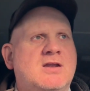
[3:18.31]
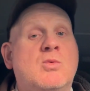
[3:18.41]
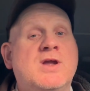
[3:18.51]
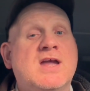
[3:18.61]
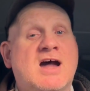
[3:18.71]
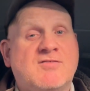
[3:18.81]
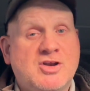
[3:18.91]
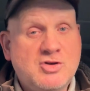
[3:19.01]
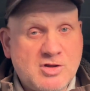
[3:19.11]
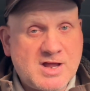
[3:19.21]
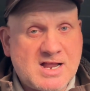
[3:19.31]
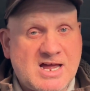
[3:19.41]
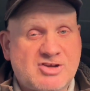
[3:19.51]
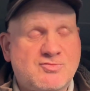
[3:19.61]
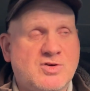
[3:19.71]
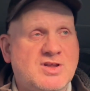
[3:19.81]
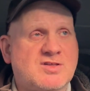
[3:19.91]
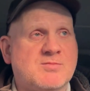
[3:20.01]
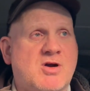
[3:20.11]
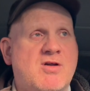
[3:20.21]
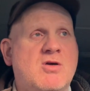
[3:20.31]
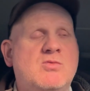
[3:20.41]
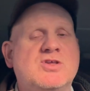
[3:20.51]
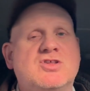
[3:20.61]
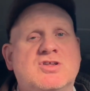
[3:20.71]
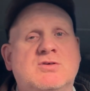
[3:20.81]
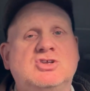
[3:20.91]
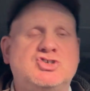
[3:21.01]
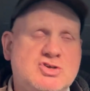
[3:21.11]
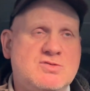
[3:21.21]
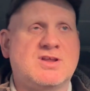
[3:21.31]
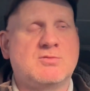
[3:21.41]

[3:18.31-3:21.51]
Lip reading: We have another class running tomorrow, which is doing Tuesday,